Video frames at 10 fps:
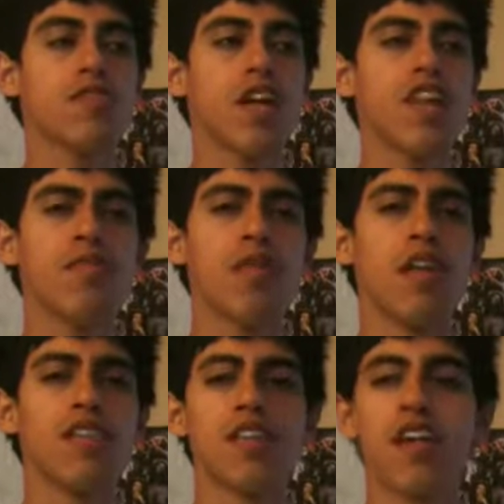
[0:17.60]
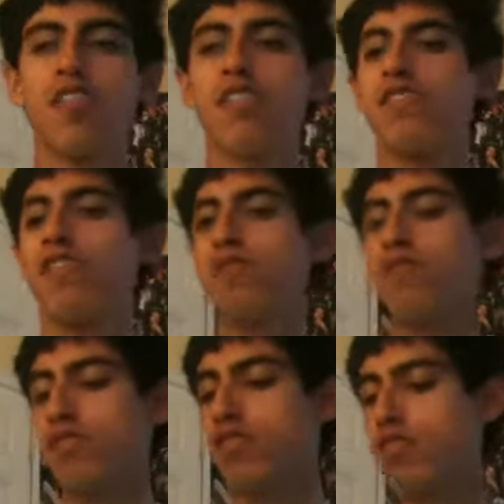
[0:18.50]
It's kind of embarrassing. I don't even
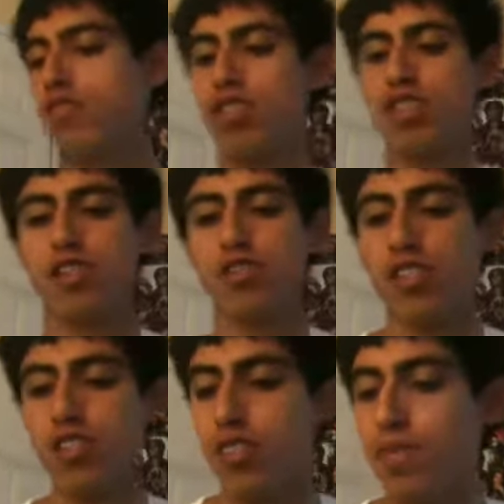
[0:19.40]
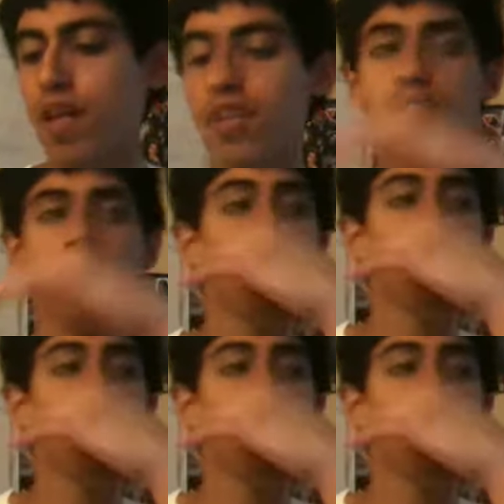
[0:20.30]
know what June is in Spanish.